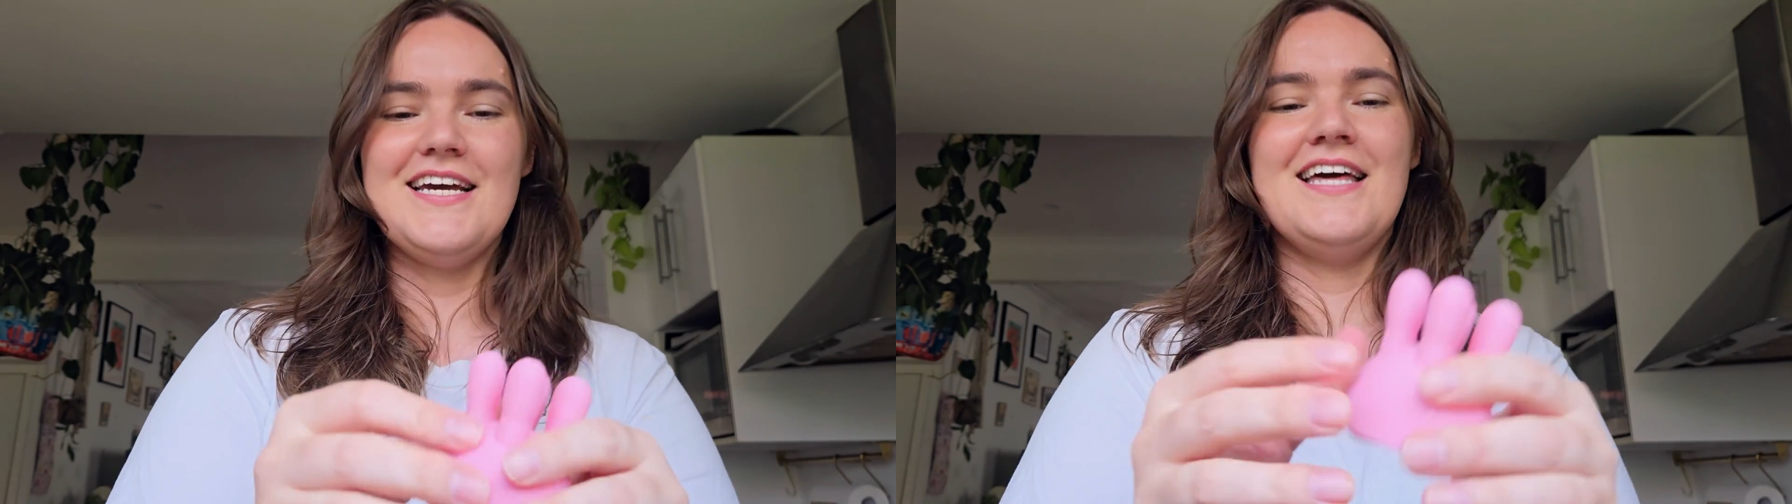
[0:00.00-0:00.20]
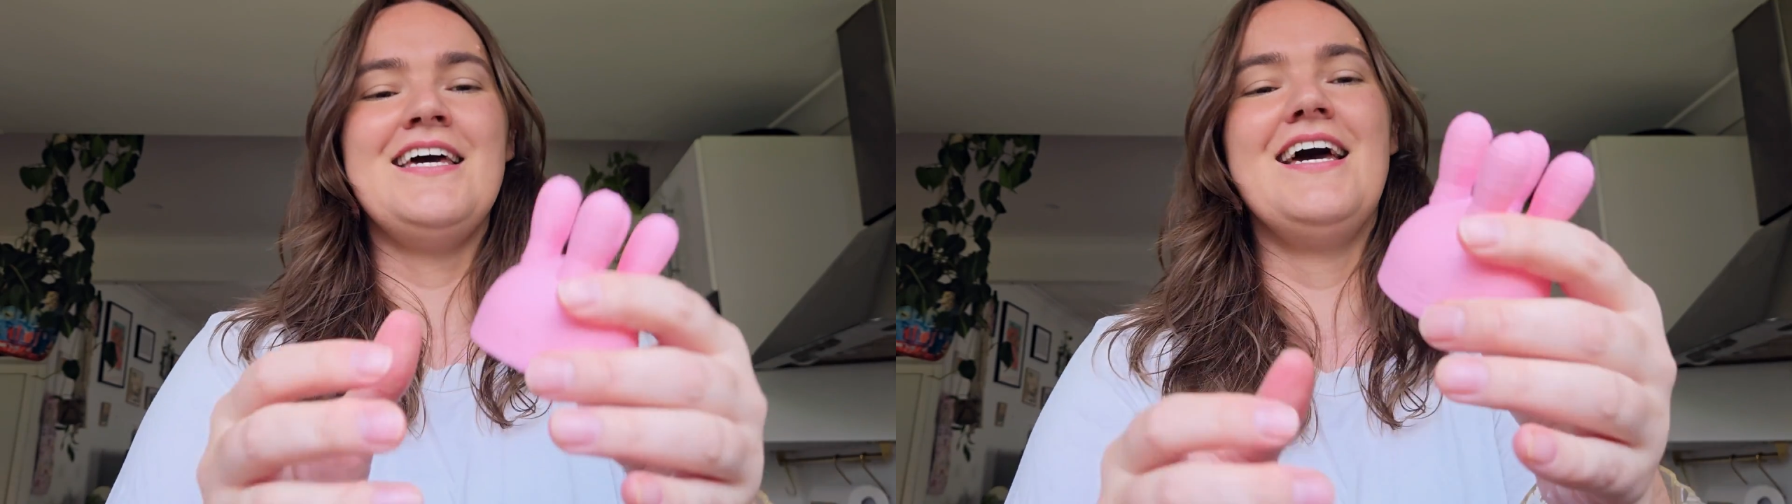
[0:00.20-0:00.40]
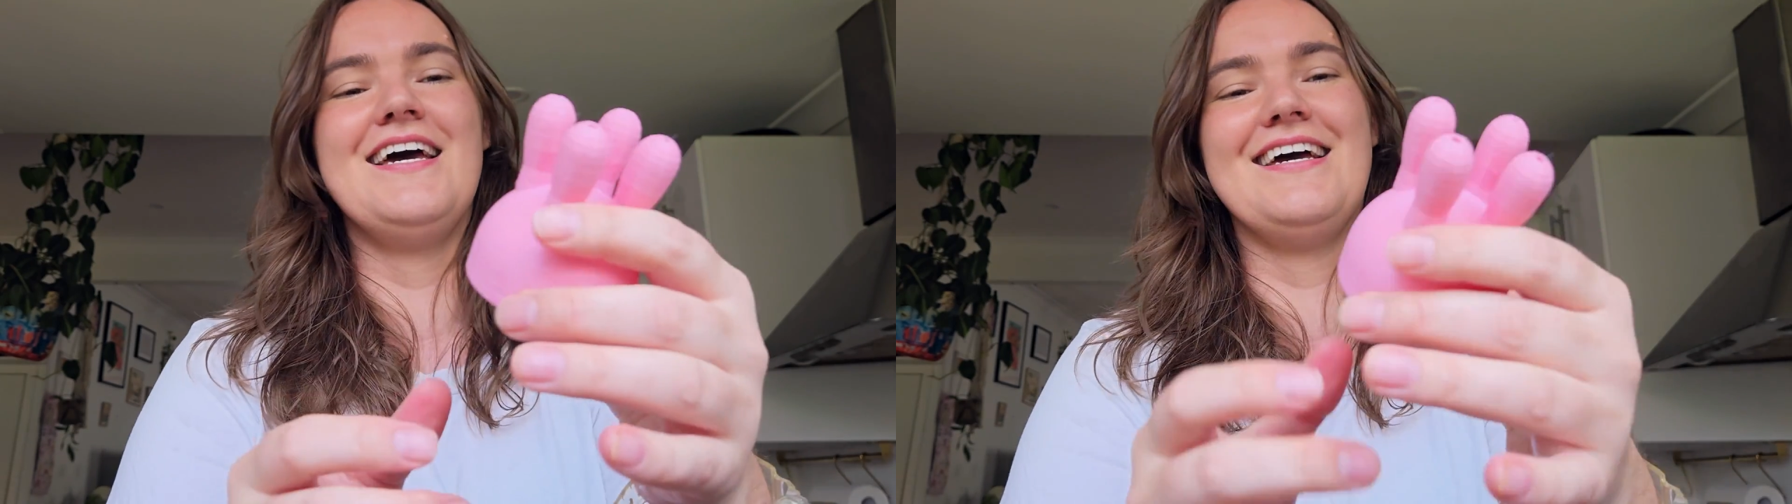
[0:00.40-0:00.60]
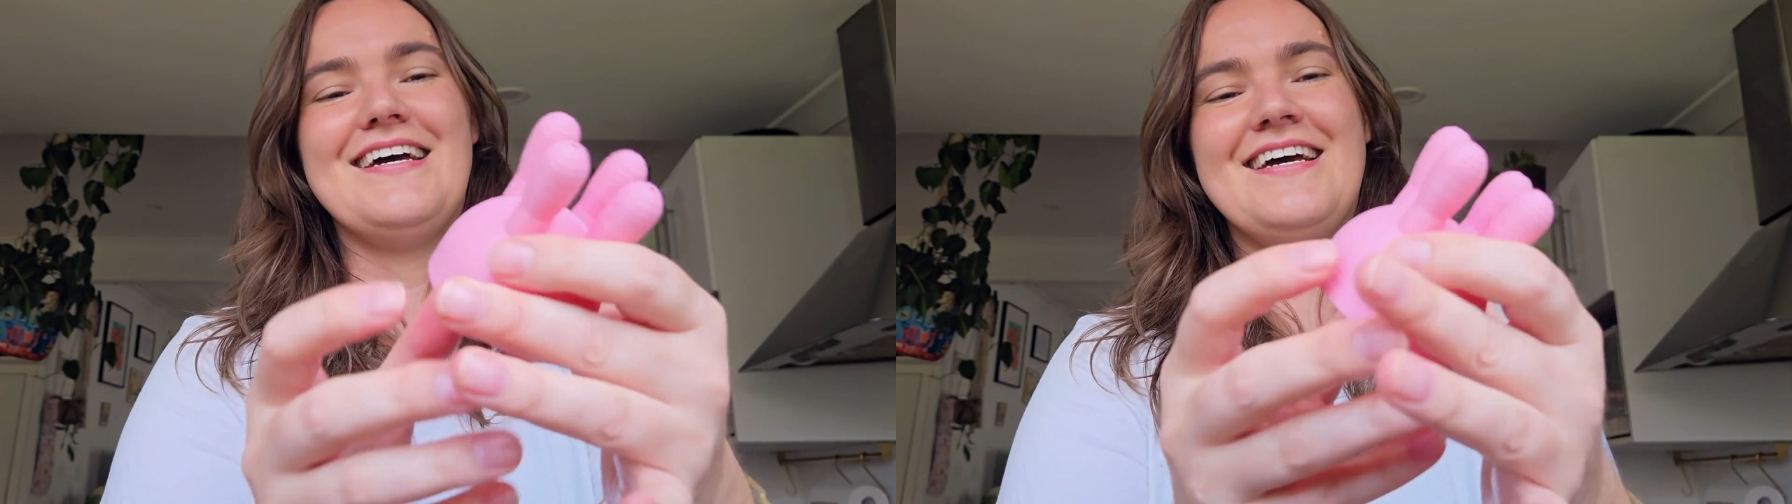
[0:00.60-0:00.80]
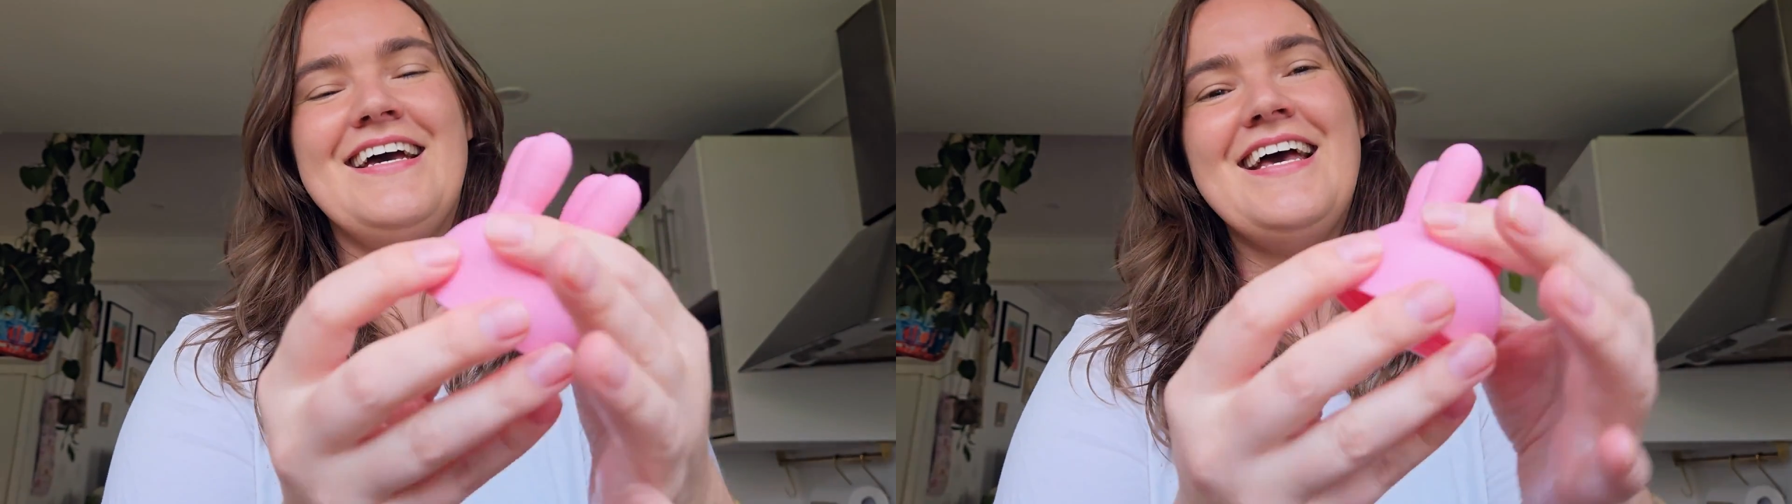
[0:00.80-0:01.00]

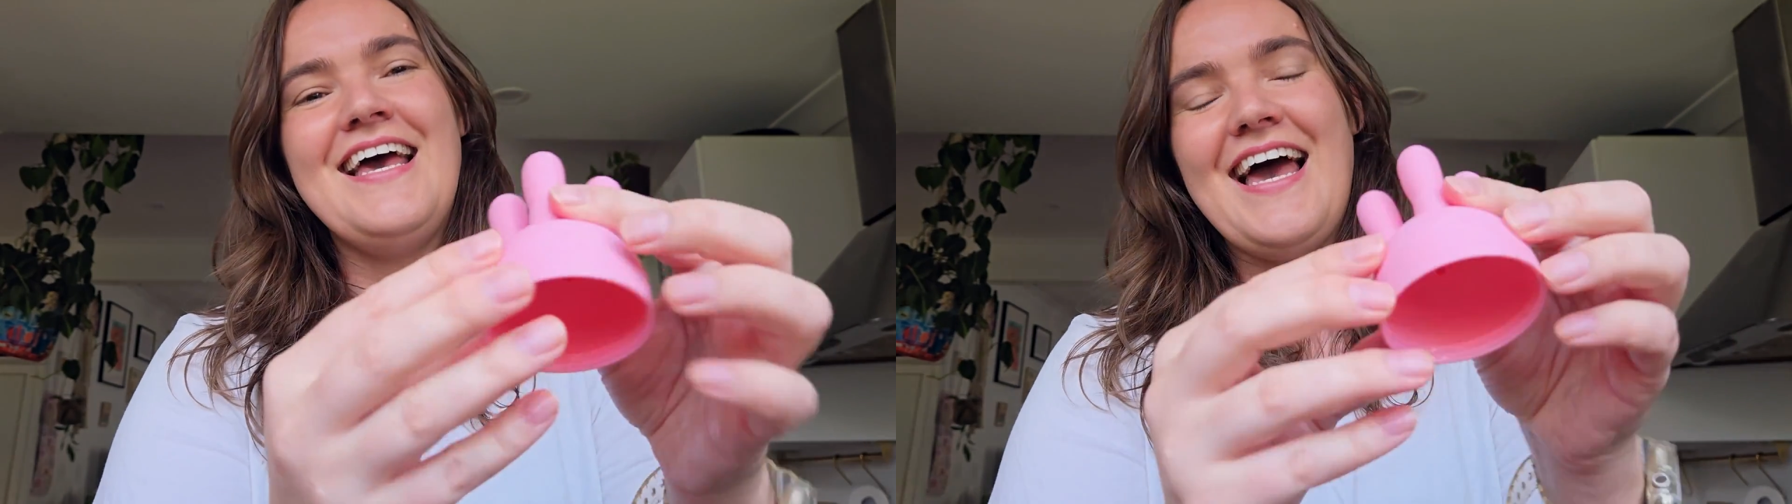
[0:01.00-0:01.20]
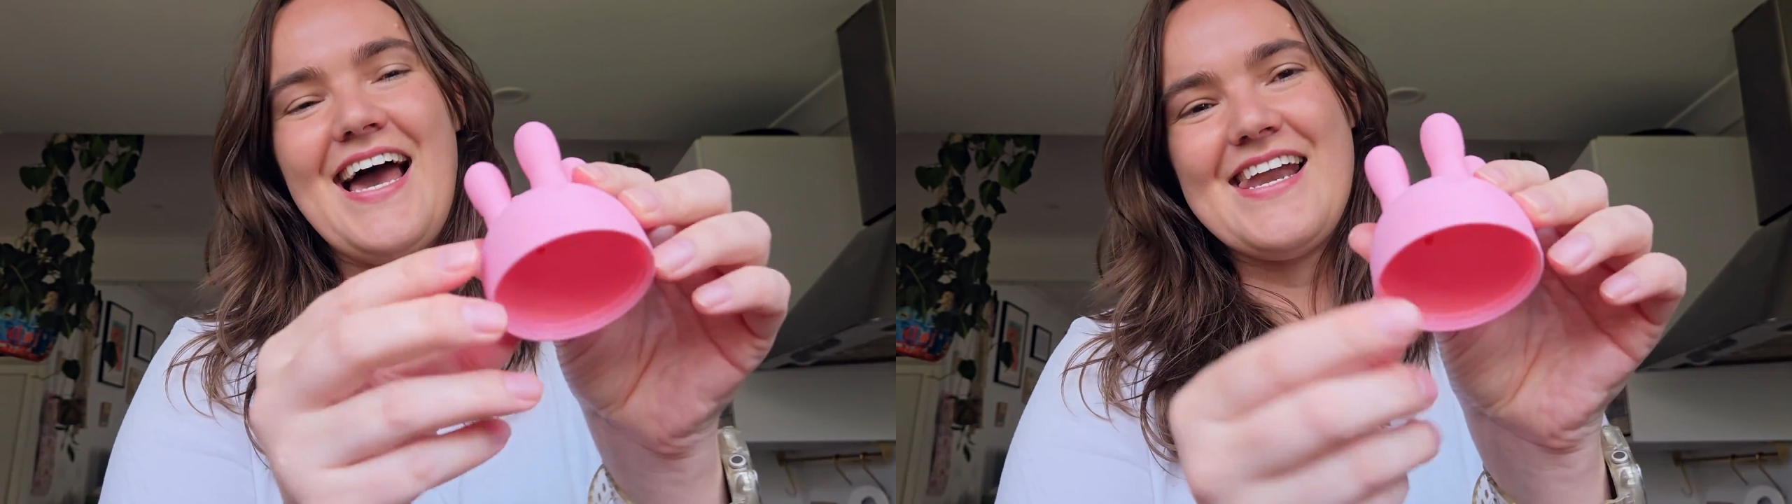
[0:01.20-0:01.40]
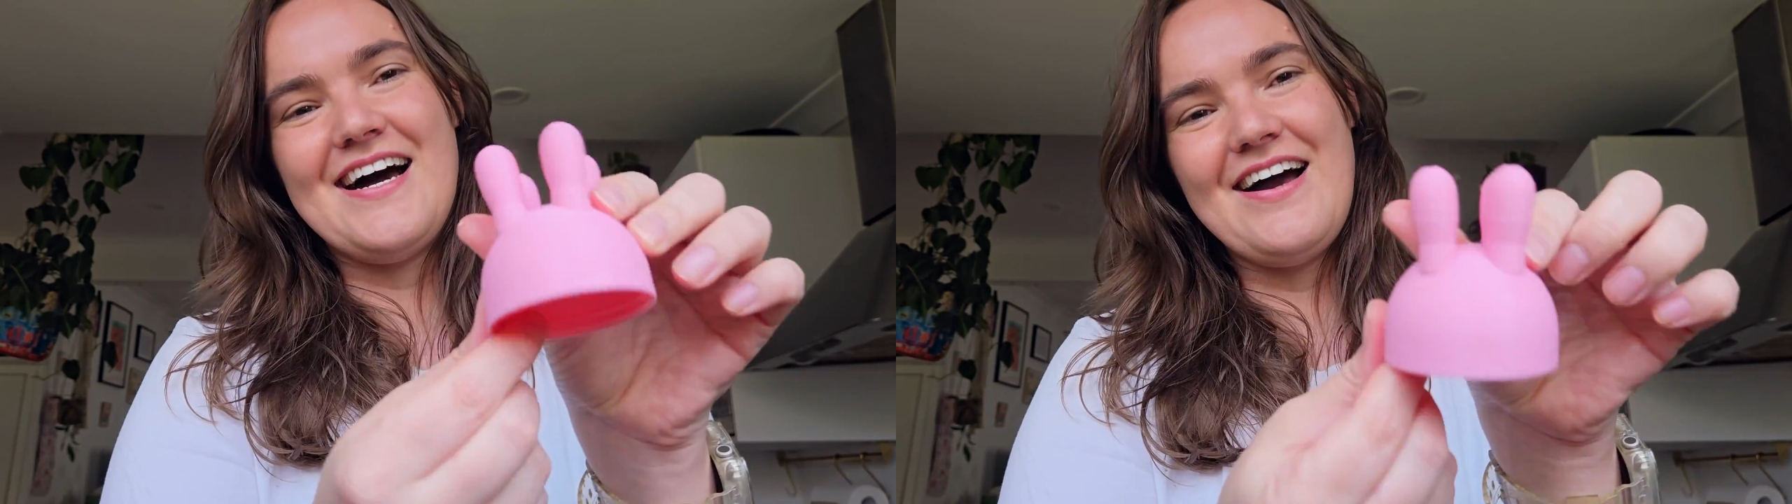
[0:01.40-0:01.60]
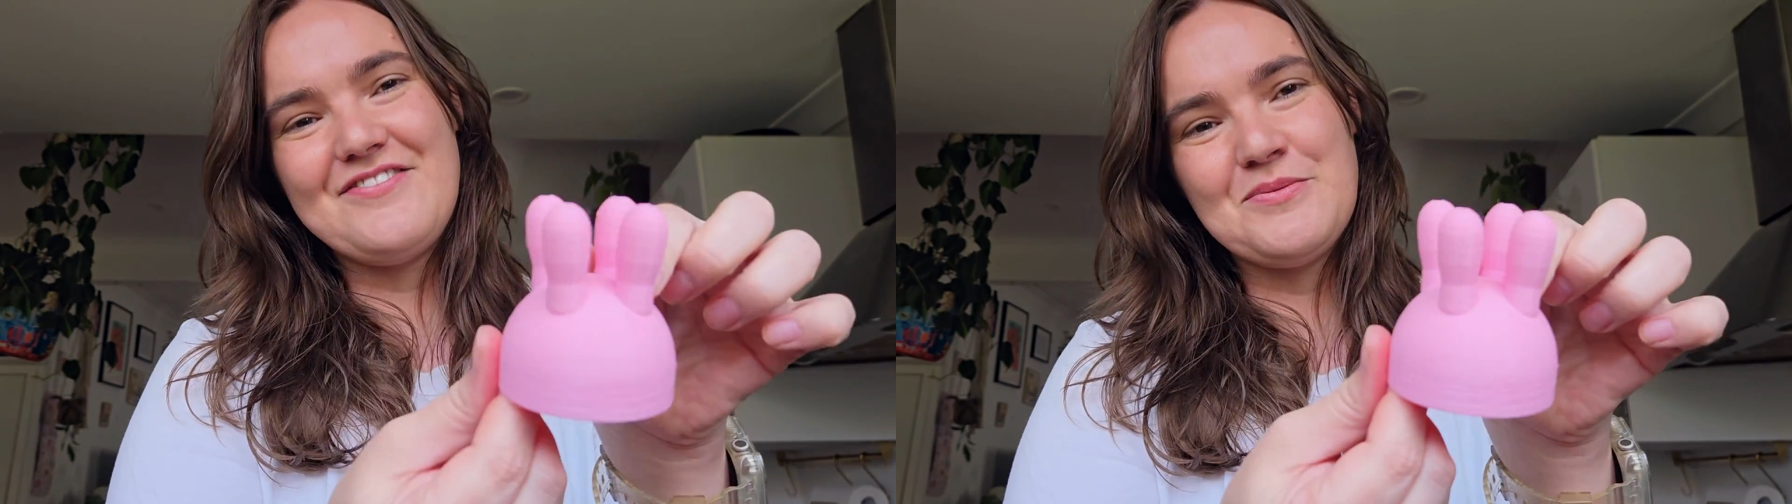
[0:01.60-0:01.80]
and I'll have